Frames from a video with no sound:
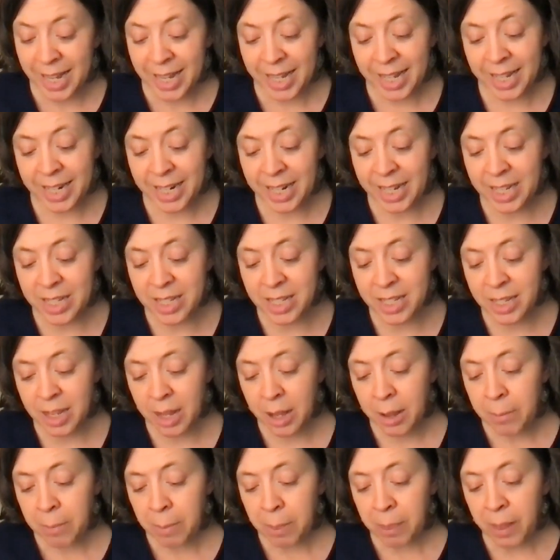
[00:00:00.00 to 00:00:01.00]
it is
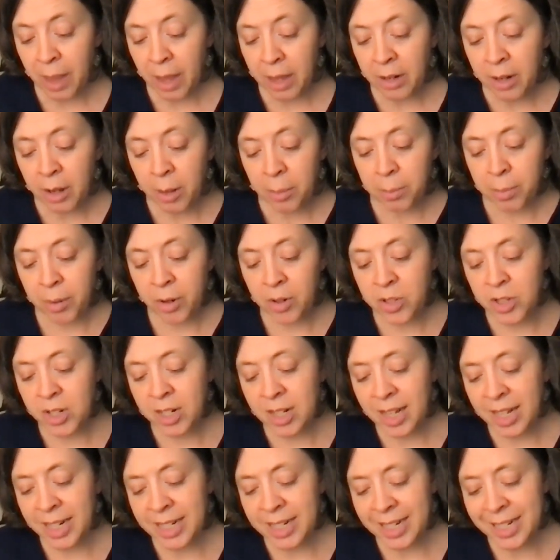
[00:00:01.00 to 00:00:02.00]
that
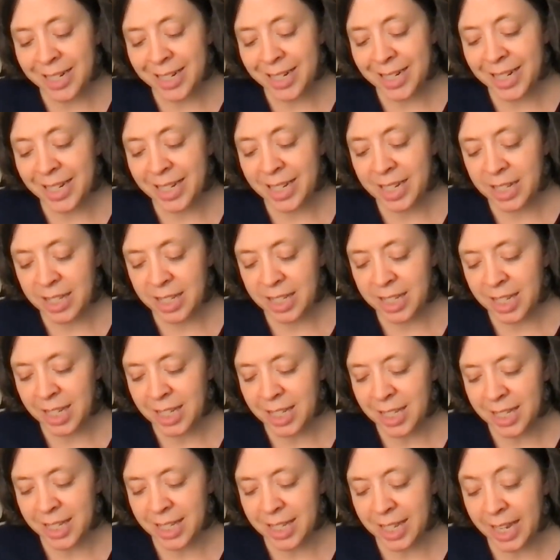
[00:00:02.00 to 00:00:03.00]
personal identity
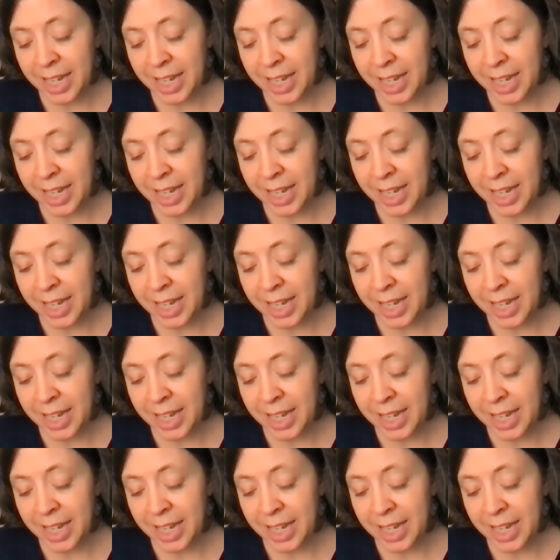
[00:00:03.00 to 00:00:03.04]
consists